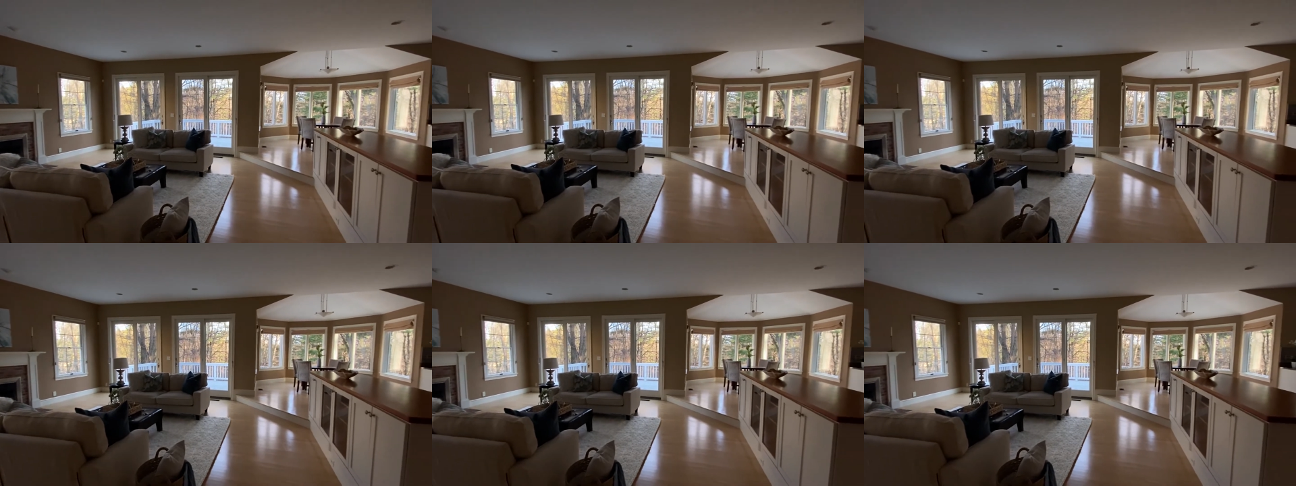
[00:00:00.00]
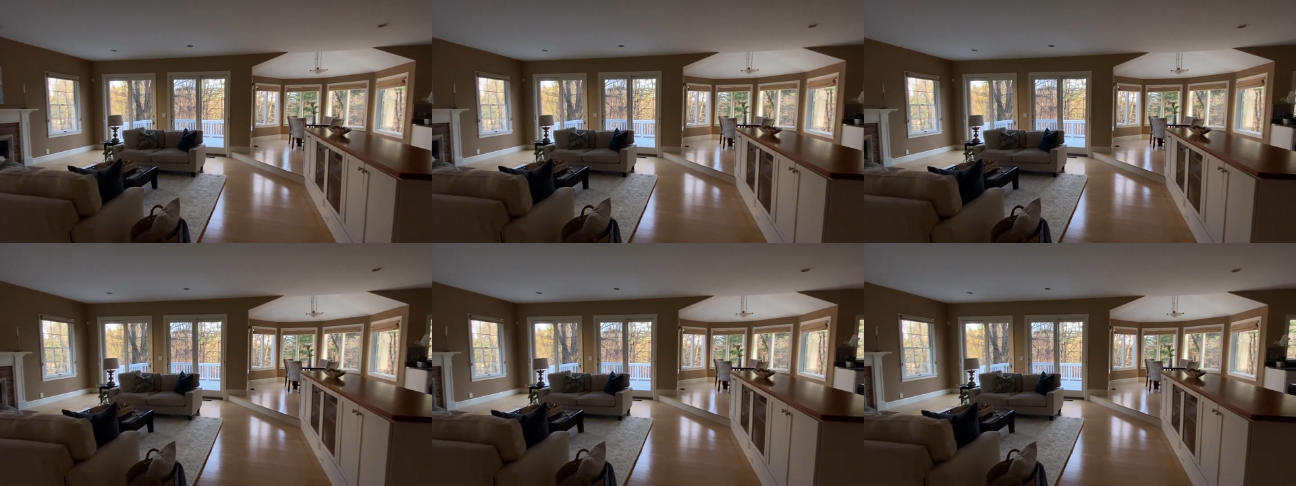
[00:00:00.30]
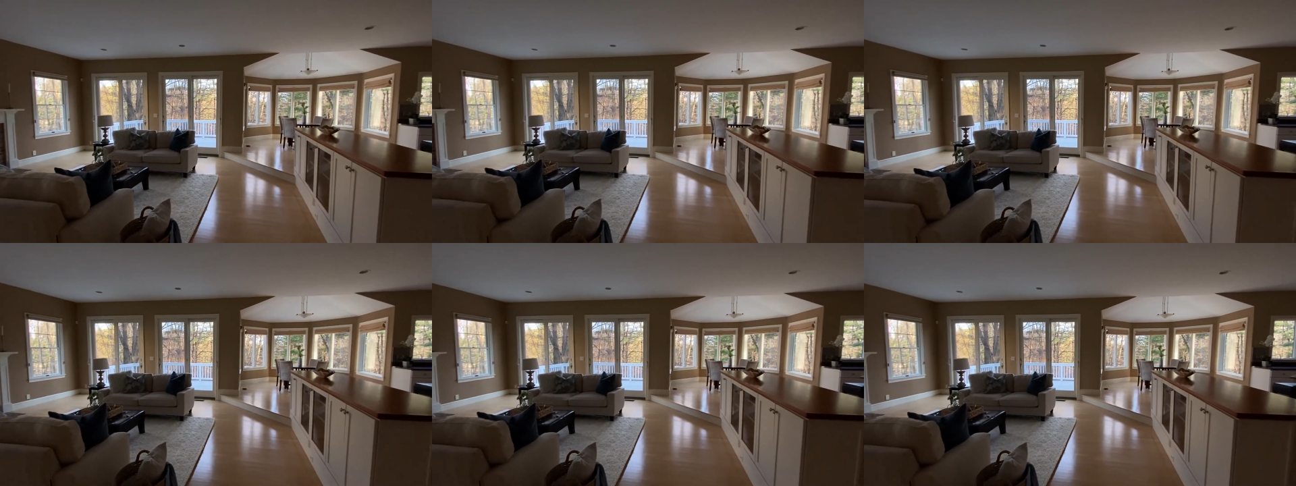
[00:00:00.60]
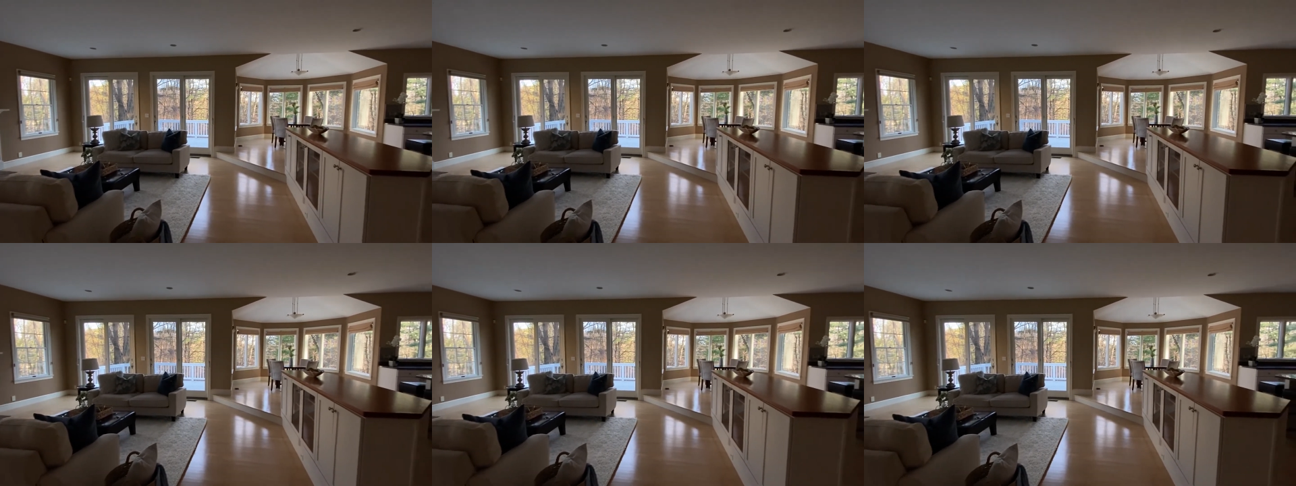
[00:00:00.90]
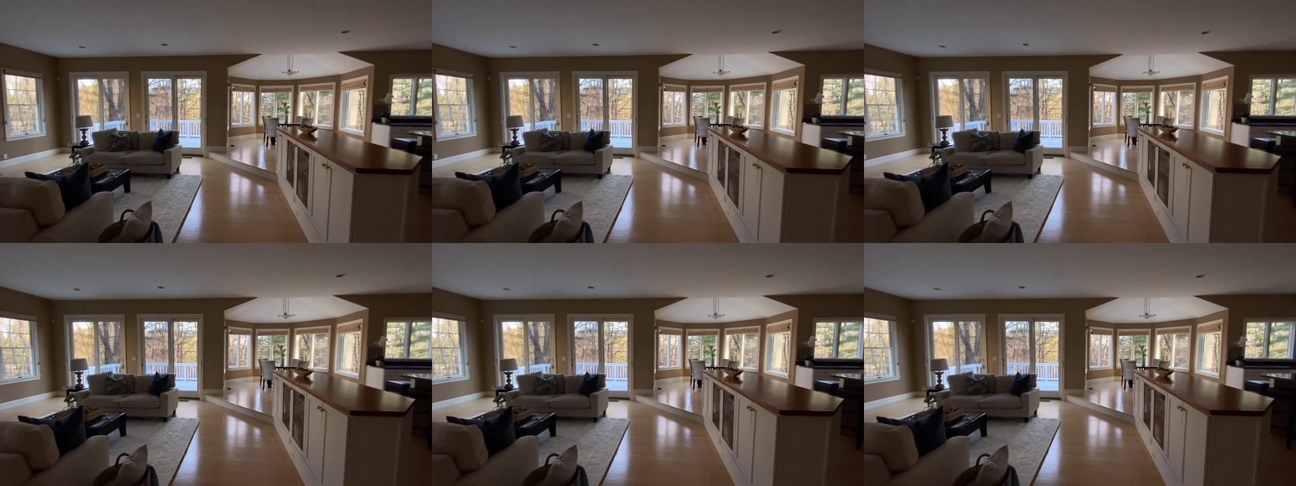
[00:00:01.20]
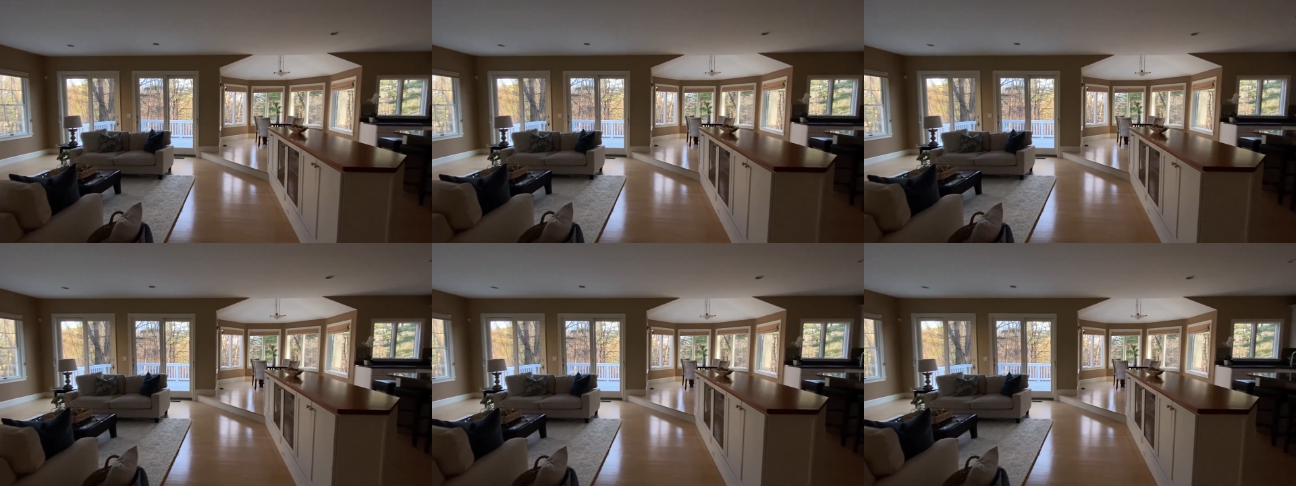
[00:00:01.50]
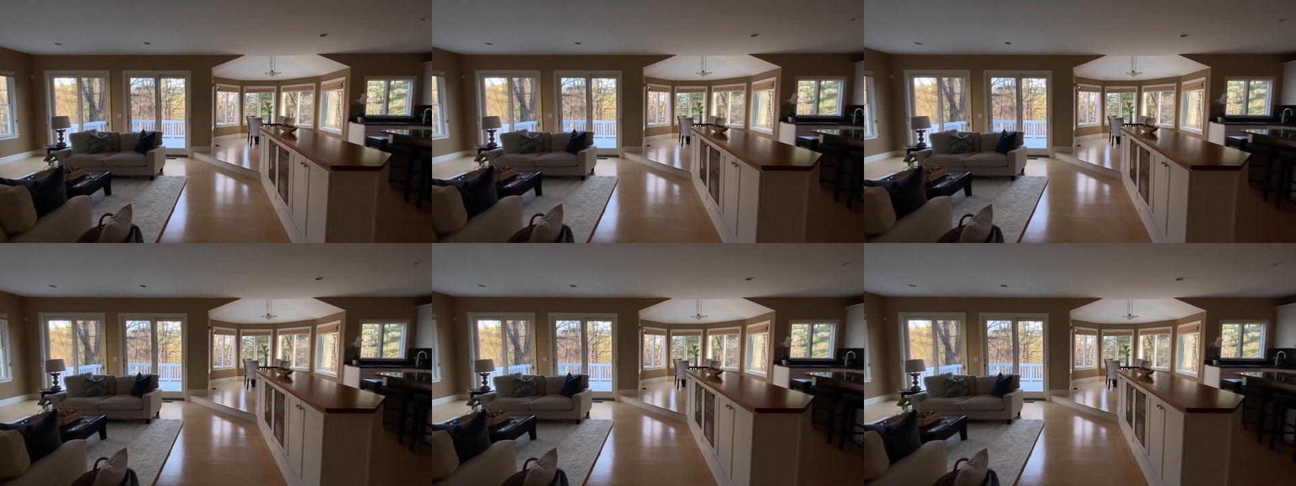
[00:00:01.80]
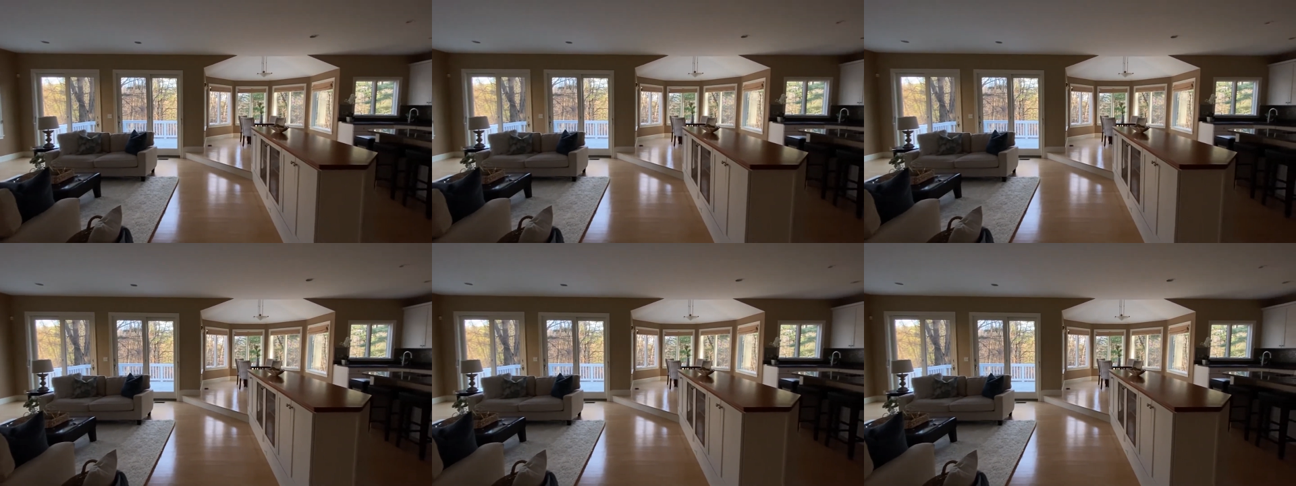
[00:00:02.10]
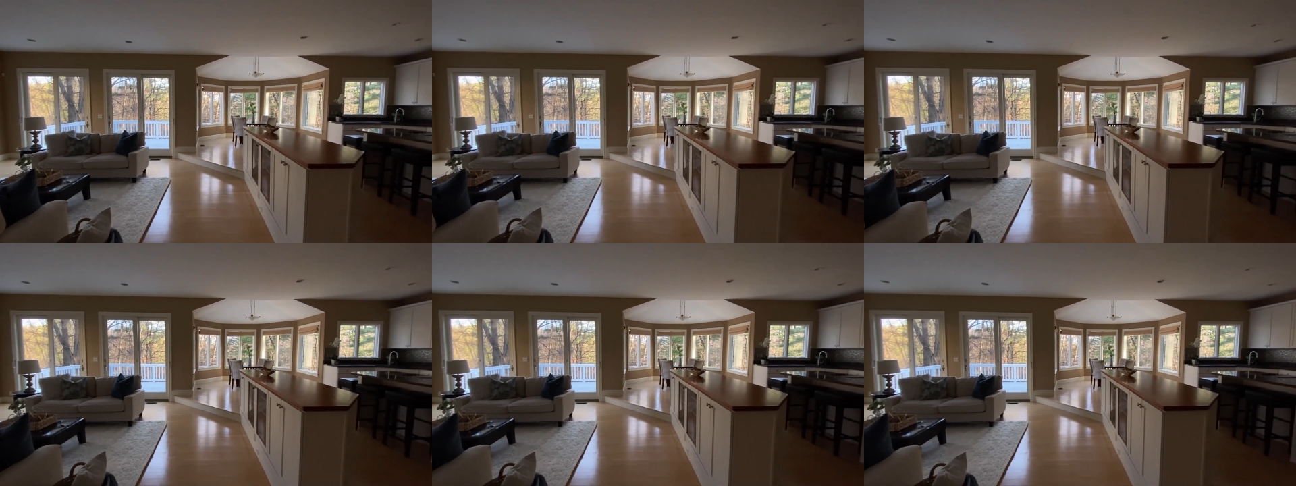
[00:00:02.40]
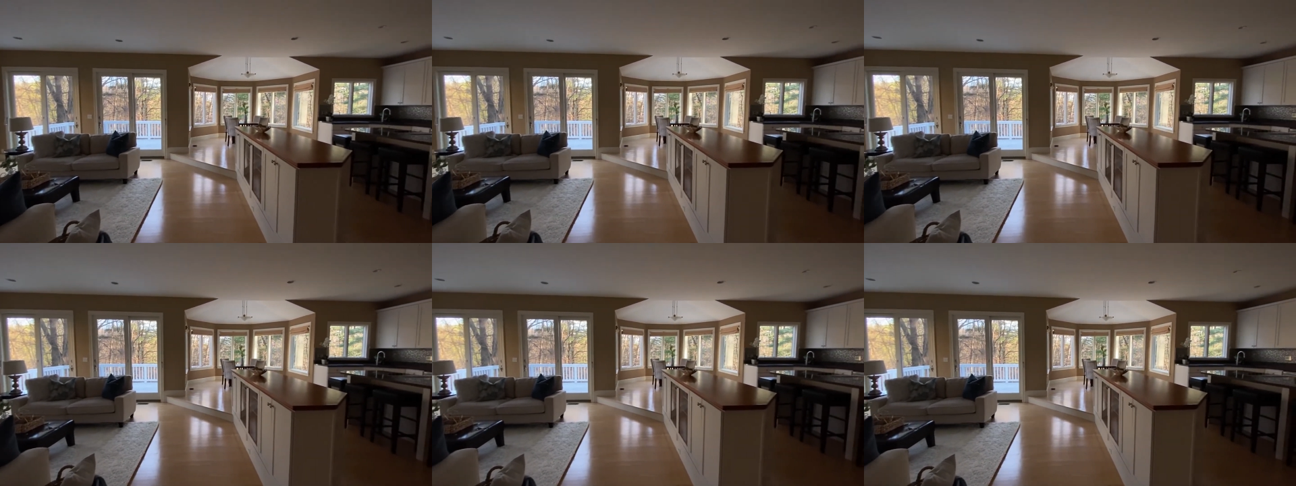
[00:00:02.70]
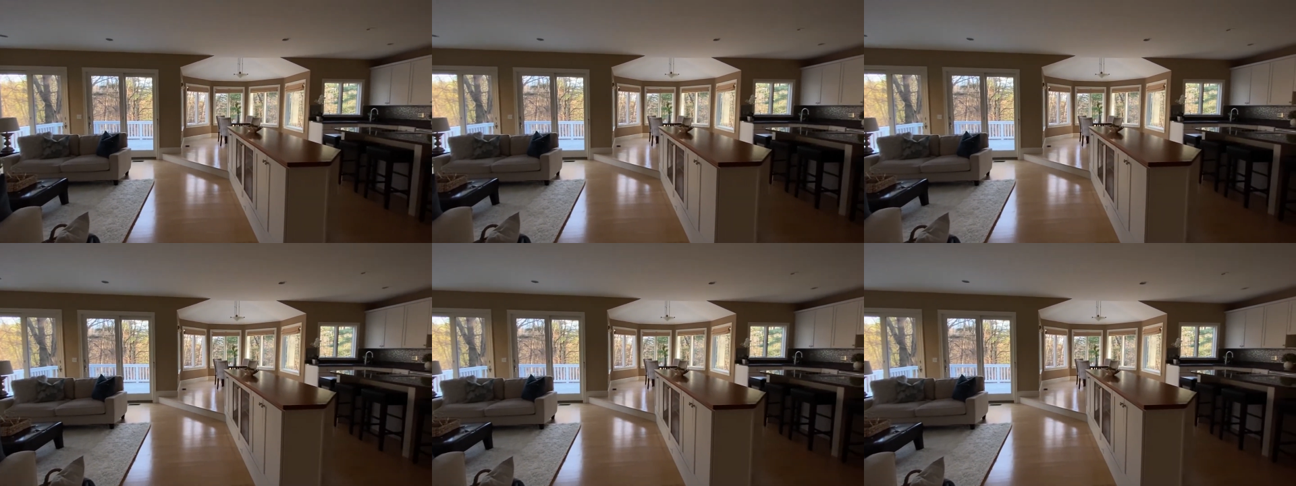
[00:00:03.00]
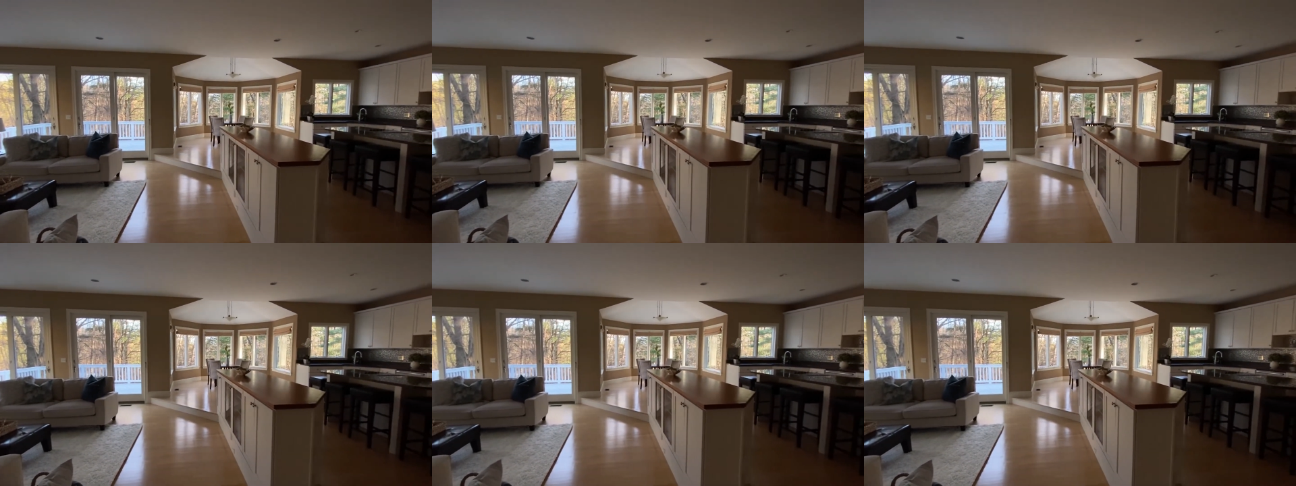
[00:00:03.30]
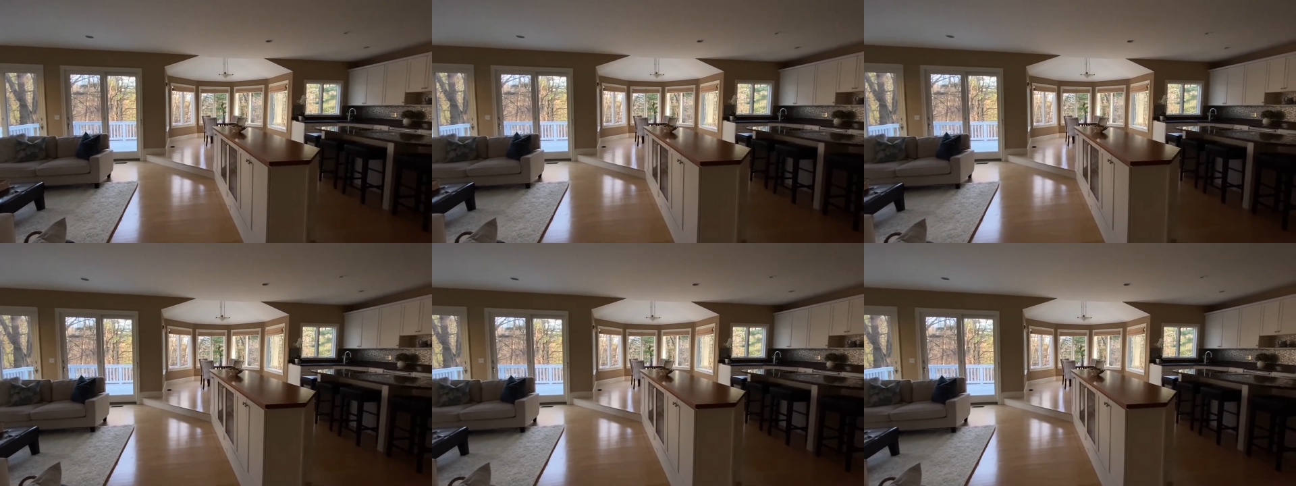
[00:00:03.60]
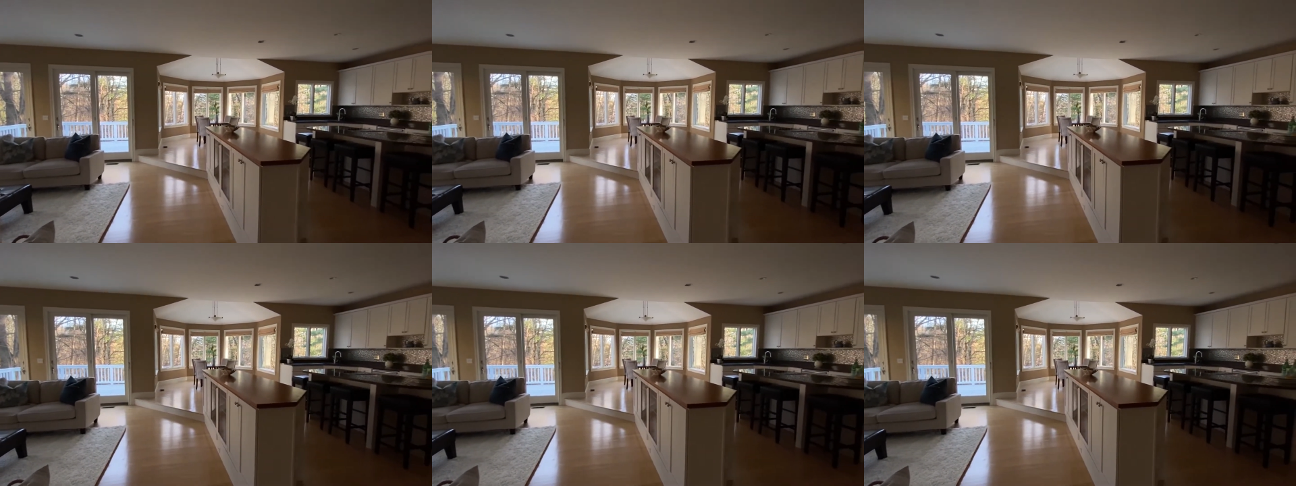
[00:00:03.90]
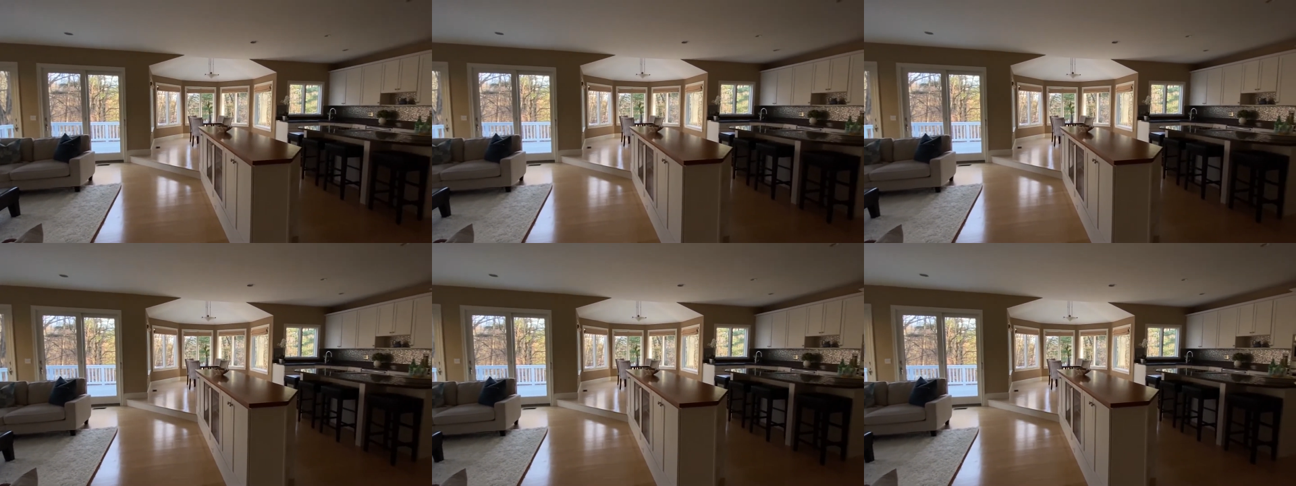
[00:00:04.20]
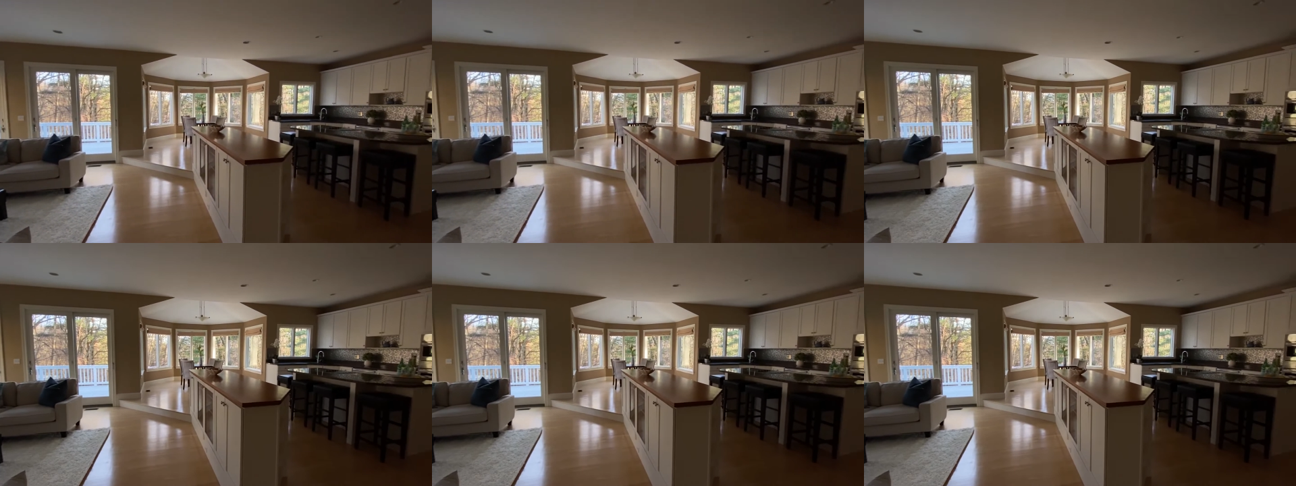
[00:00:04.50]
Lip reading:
Nobody's mouth can be seen.